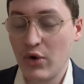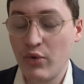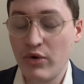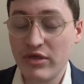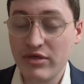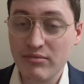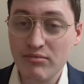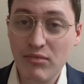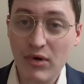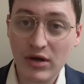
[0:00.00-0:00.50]

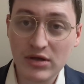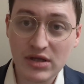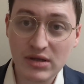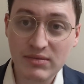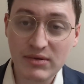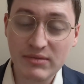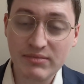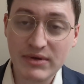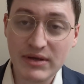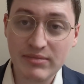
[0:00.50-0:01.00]
with
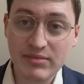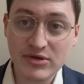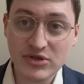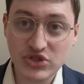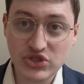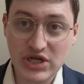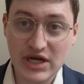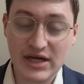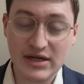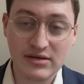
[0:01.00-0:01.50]
multiple people
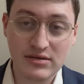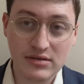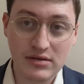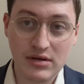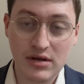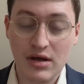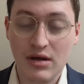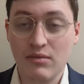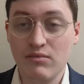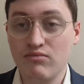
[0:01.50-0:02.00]
shot,
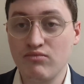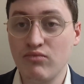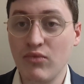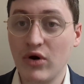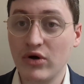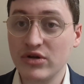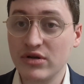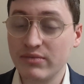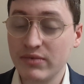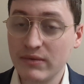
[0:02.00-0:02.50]

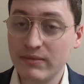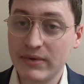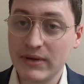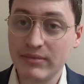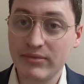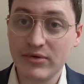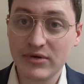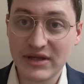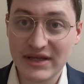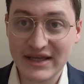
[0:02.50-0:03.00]
multiple
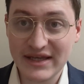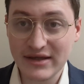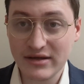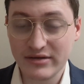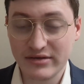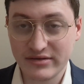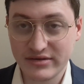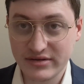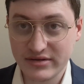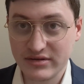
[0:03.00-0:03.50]
people
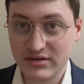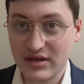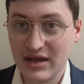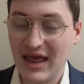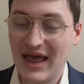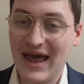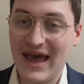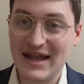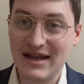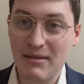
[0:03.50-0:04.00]
killed,
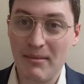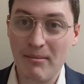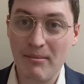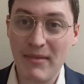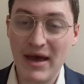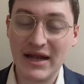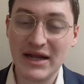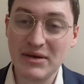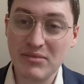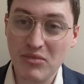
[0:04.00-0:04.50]
and
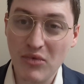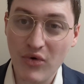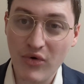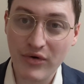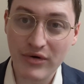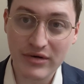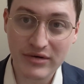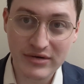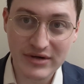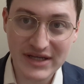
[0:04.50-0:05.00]
many
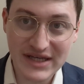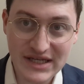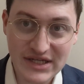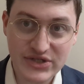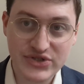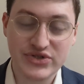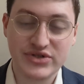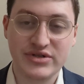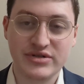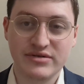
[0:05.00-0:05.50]
more
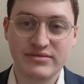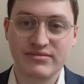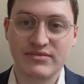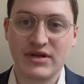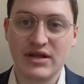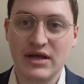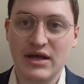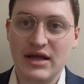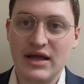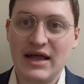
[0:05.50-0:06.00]
injured.
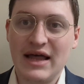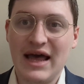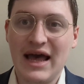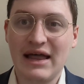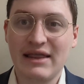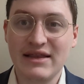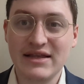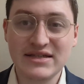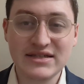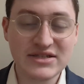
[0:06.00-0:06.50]

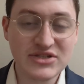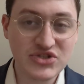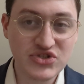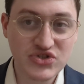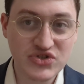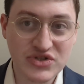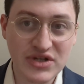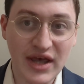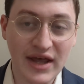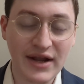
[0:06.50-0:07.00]
And this is
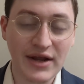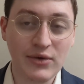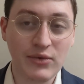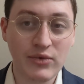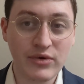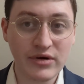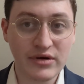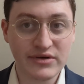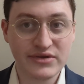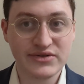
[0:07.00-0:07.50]
just
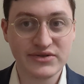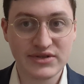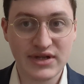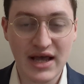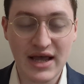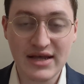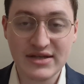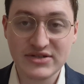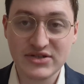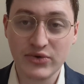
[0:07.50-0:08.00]
getting worse.
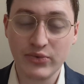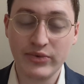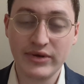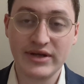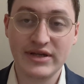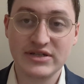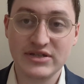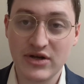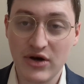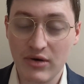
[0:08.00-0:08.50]
As the
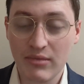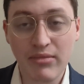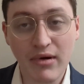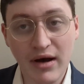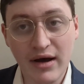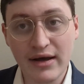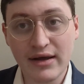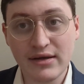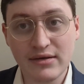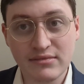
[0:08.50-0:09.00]
weeks go
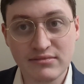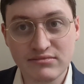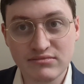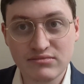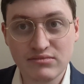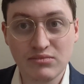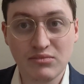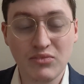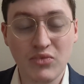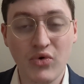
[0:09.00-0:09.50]
by,
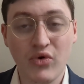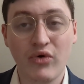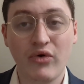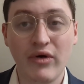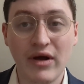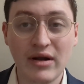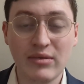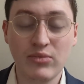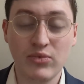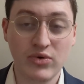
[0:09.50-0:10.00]

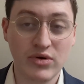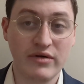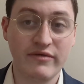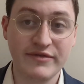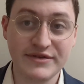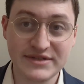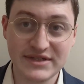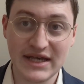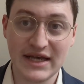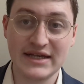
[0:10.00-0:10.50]
more and more of
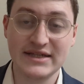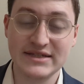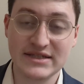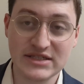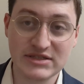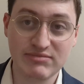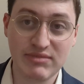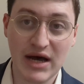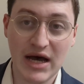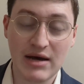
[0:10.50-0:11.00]
these
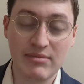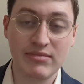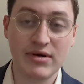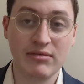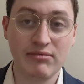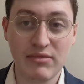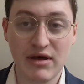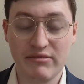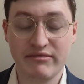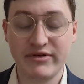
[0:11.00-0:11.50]
cases pop
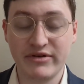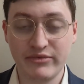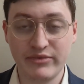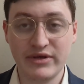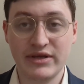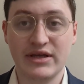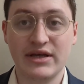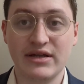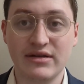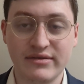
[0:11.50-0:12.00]
up every
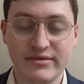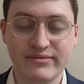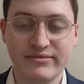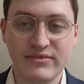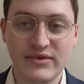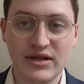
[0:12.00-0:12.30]
weekend.